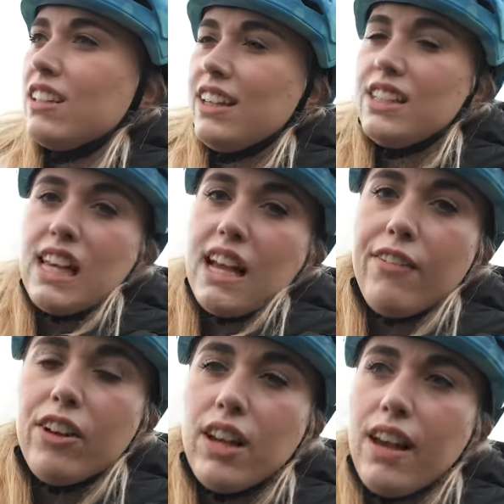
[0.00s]
like you say,
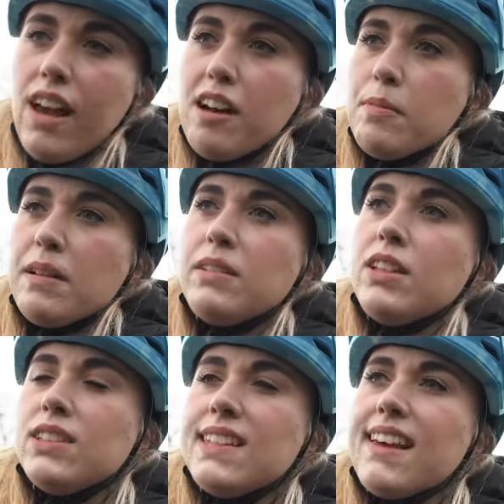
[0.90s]
for helping with
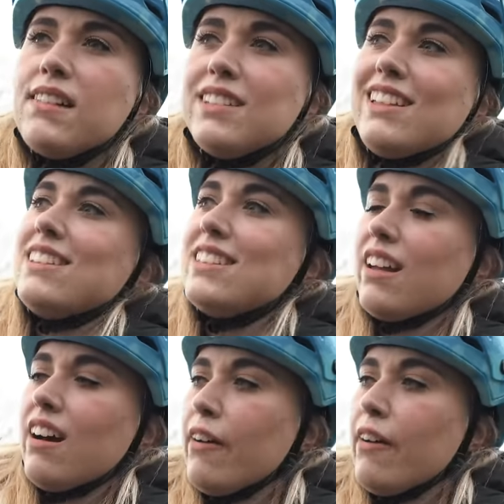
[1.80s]
your skills and stuff.